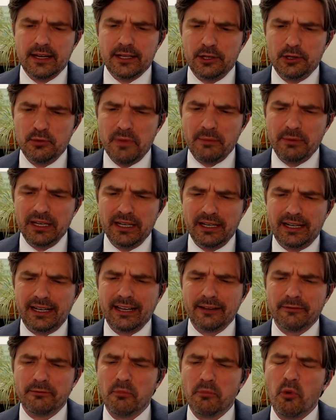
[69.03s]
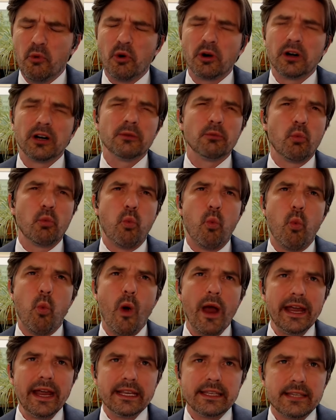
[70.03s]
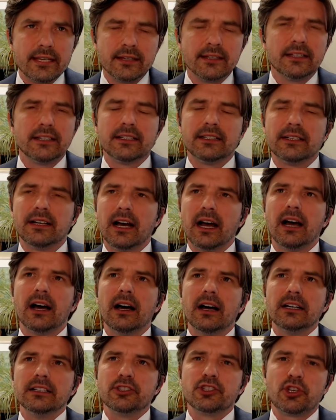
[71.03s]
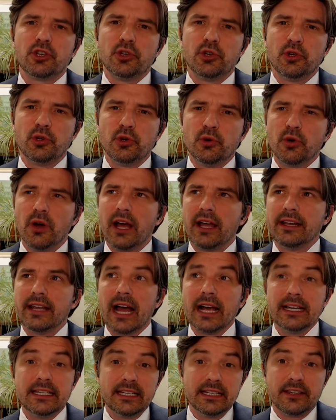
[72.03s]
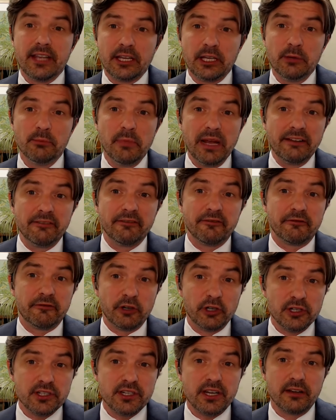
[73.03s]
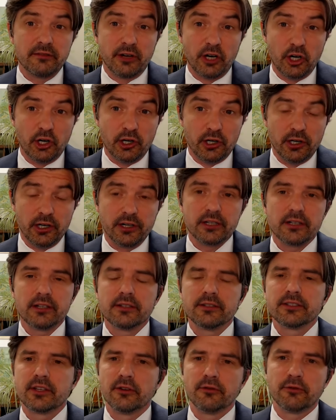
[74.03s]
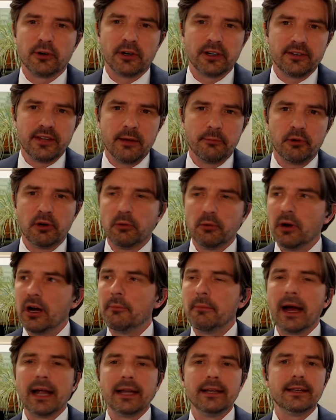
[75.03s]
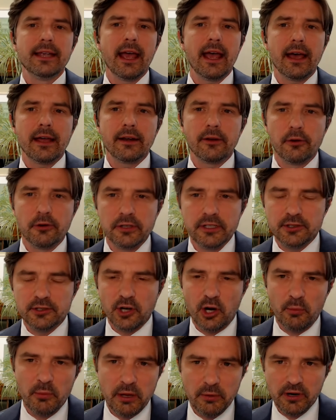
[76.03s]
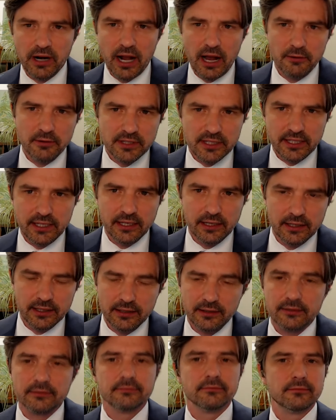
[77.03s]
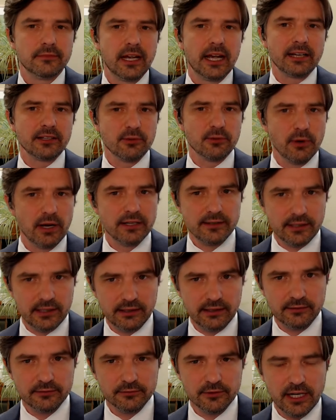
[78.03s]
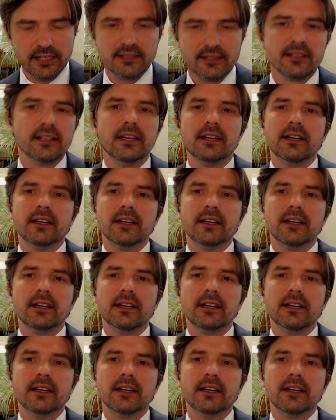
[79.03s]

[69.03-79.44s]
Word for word: you maybe give more weight uh, to an idea that you may first have heard. So for example, well, my dad always told me when I was a kid X Y Z, right?